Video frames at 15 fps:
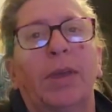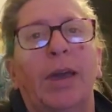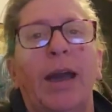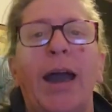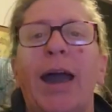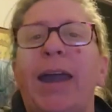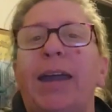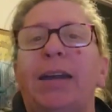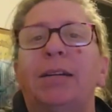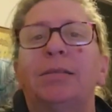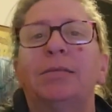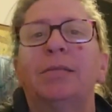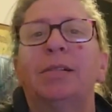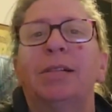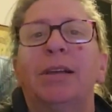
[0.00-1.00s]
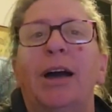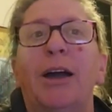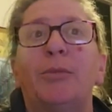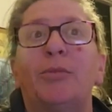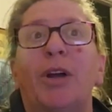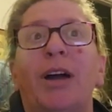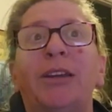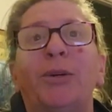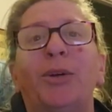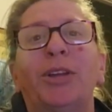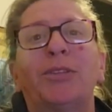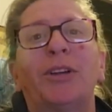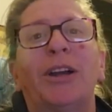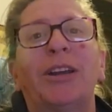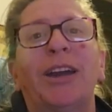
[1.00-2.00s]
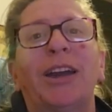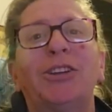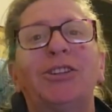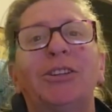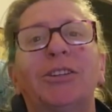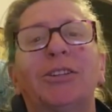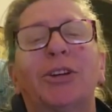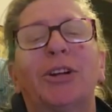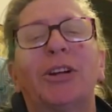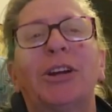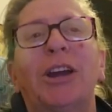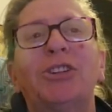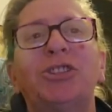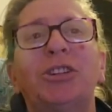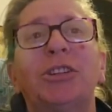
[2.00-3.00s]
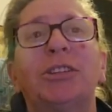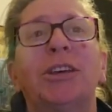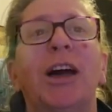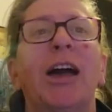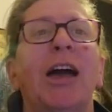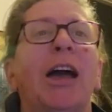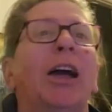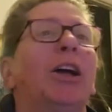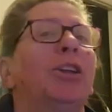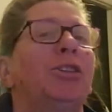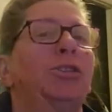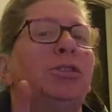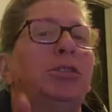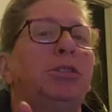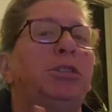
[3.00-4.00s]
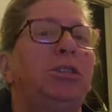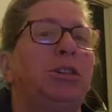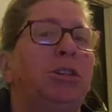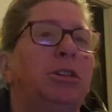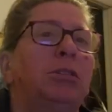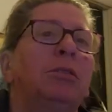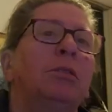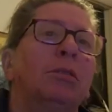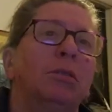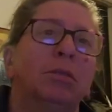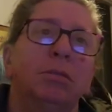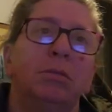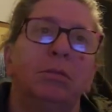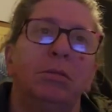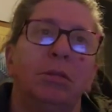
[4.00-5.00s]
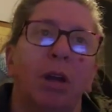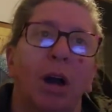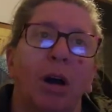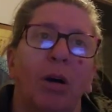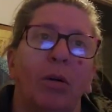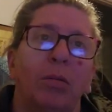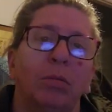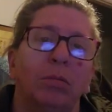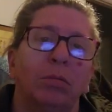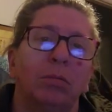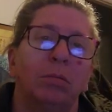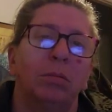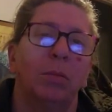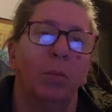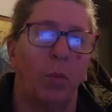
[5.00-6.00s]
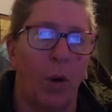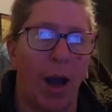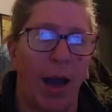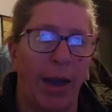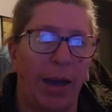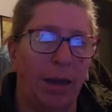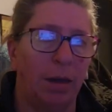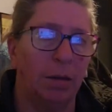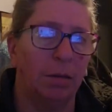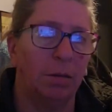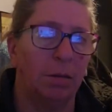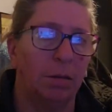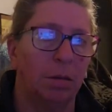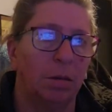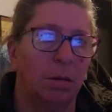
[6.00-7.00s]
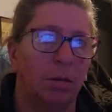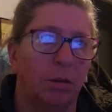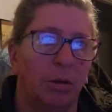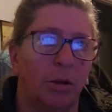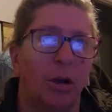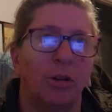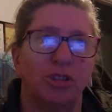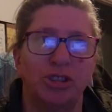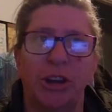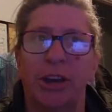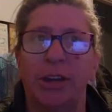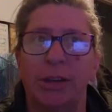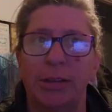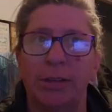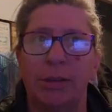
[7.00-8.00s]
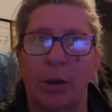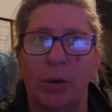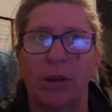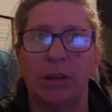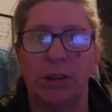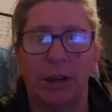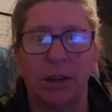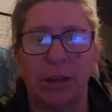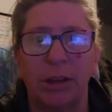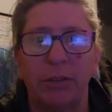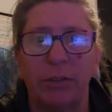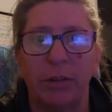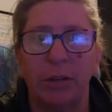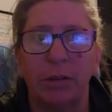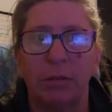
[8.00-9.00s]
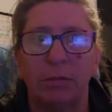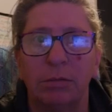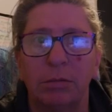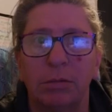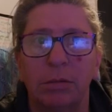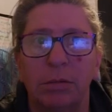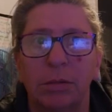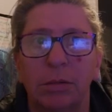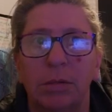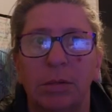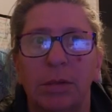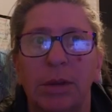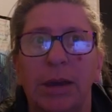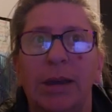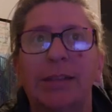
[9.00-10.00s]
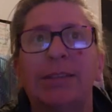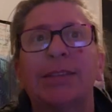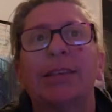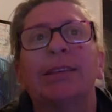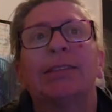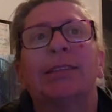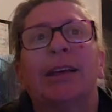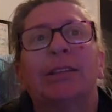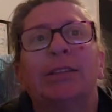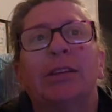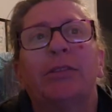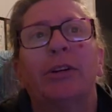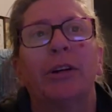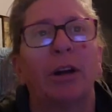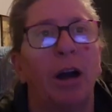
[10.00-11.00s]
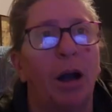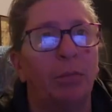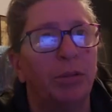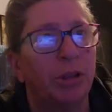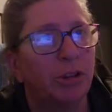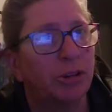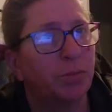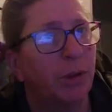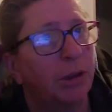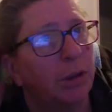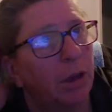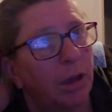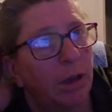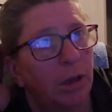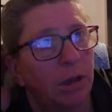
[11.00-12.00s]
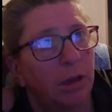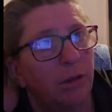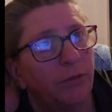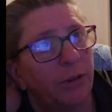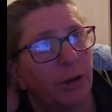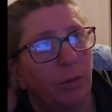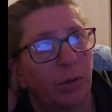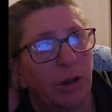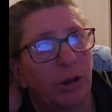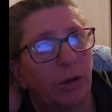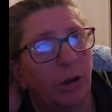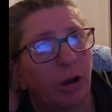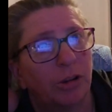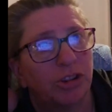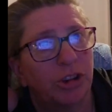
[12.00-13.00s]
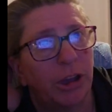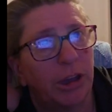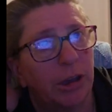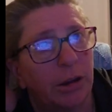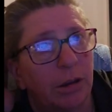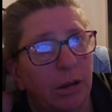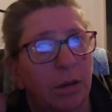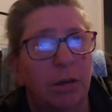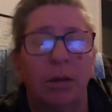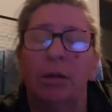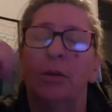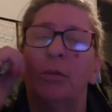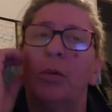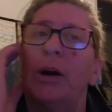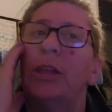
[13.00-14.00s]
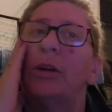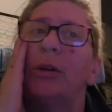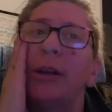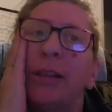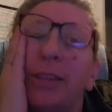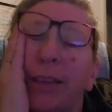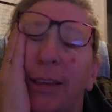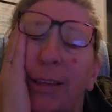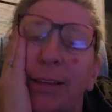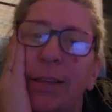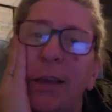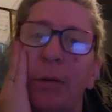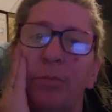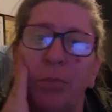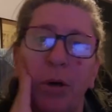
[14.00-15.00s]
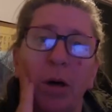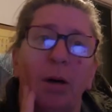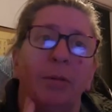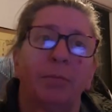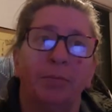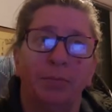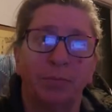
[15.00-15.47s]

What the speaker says: Hi, I'm Rhonda with Rhonda Gage's Creations. Do you know why crochet is so addictive? It's the sense of accomplishment you feel when crocheting. Whether it's a simple